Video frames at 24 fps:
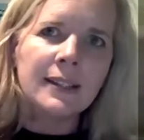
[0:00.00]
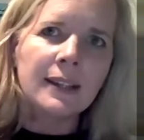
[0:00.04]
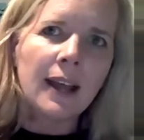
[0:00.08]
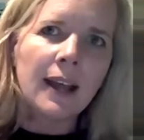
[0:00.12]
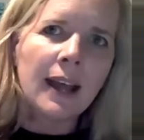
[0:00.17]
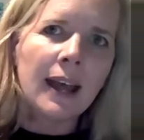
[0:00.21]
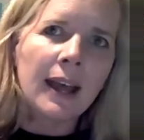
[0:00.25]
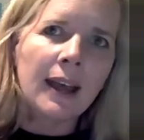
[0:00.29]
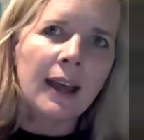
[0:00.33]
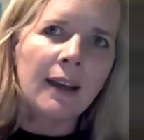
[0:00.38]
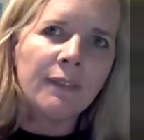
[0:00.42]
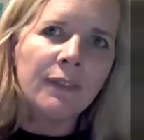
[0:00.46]

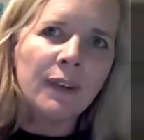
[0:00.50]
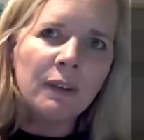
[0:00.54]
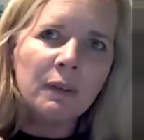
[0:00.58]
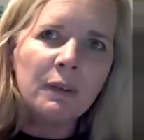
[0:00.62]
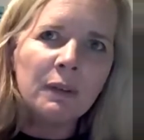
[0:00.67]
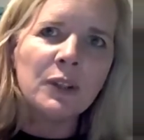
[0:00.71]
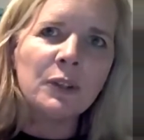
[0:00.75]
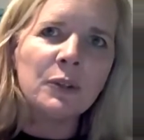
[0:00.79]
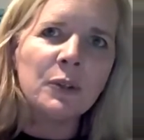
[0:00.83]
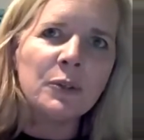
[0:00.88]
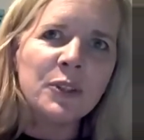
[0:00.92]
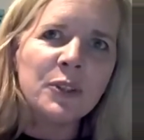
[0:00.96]
if
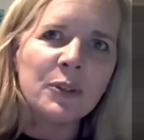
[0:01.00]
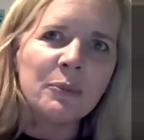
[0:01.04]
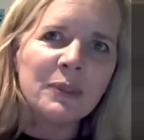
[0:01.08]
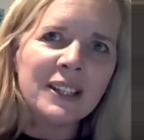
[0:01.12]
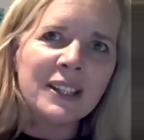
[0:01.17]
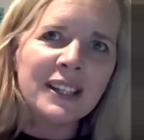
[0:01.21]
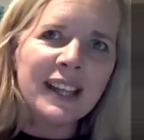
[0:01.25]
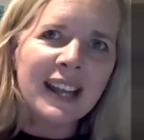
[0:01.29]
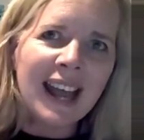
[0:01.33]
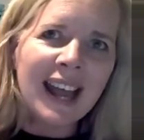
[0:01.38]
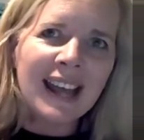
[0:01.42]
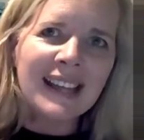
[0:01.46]
you know,
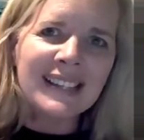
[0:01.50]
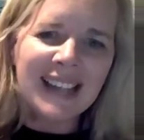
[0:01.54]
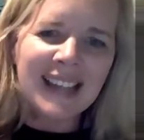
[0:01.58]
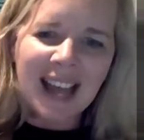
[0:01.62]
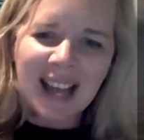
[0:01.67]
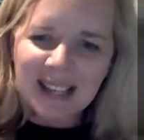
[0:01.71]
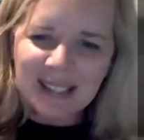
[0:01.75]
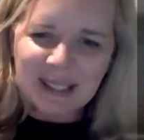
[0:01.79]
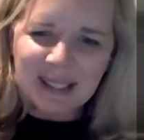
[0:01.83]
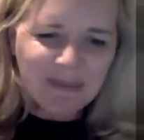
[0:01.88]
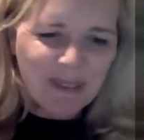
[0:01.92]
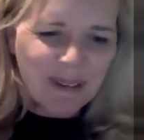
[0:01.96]
somebody had
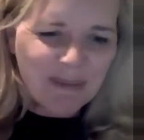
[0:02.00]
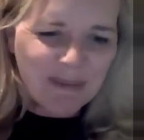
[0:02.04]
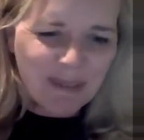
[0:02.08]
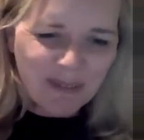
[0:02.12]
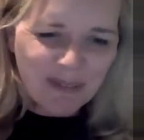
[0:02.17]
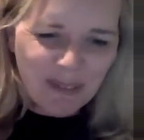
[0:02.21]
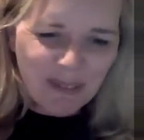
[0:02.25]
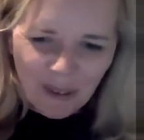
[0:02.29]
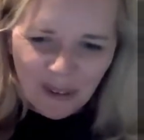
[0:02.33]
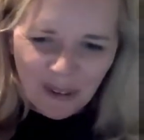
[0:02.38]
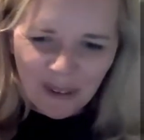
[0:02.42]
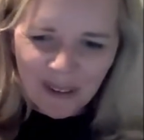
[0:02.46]
asked me
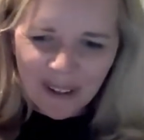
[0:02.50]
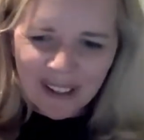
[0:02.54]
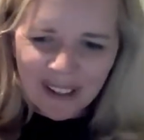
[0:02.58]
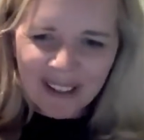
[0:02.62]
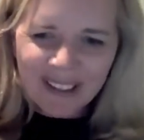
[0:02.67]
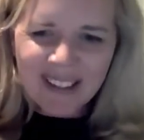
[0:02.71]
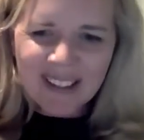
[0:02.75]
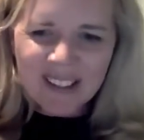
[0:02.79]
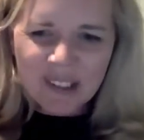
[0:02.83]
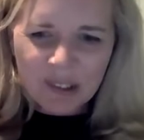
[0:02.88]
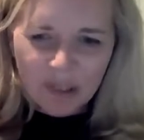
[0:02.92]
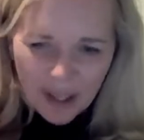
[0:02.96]
before,
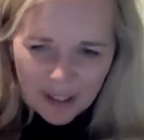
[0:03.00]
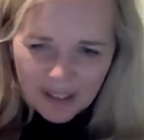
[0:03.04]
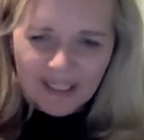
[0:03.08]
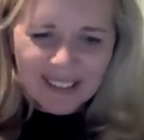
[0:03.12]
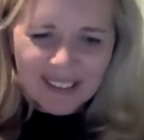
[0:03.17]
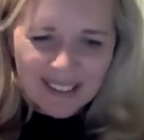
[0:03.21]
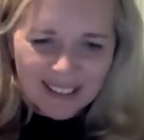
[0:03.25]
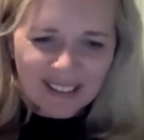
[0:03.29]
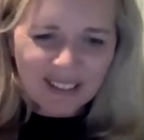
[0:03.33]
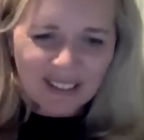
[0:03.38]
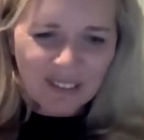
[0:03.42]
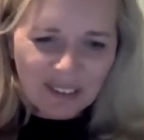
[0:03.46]
is there
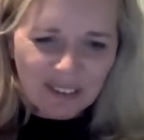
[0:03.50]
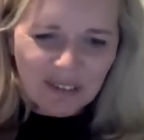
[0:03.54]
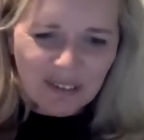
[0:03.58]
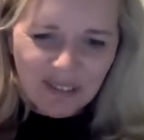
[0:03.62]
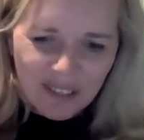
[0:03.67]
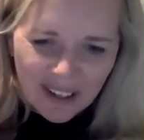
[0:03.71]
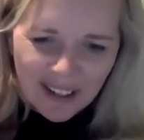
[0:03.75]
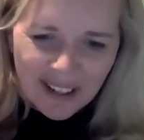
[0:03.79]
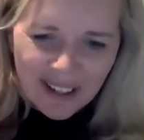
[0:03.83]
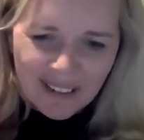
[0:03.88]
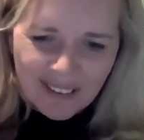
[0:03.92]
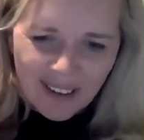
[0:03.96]
anything you're
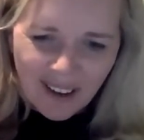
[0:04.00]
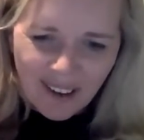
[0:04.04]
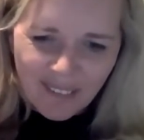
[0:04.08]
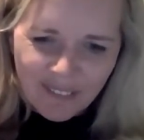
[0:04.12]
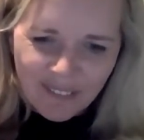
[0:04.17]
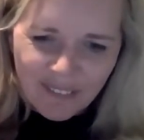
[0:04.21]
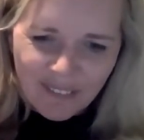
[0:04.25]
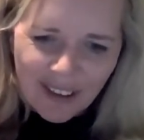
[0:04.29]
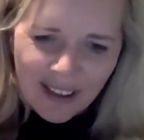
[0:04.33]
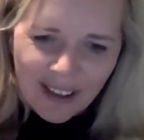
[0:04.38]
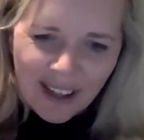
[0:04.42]
afraid of?